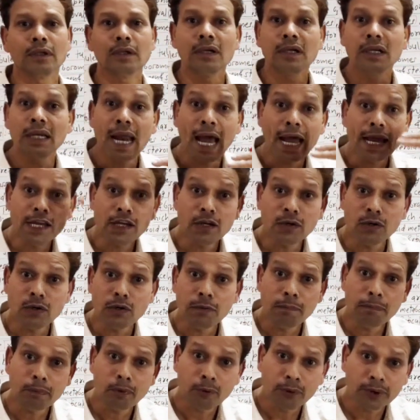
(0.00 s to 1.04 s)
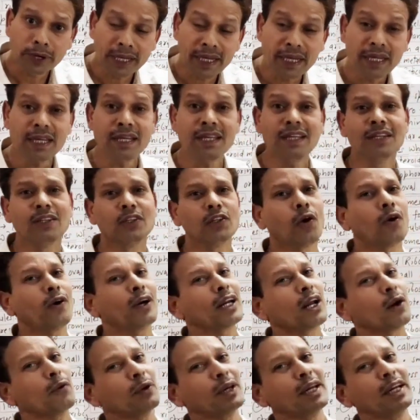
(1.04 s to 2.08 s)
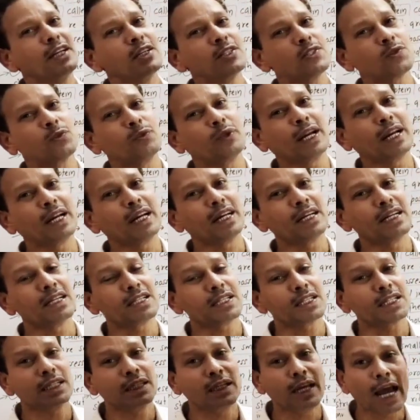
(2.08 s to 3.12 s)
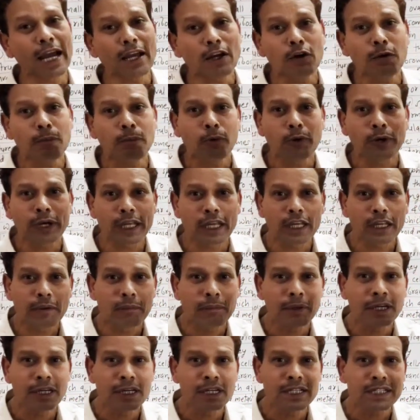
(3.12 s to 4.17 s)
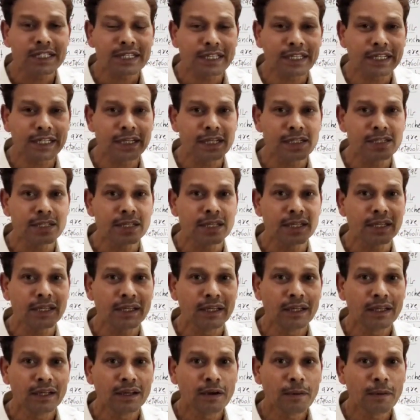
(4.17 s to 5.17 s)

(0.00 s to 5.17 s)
Glycoprotein, not our NEET students. Glycoprotein means it is a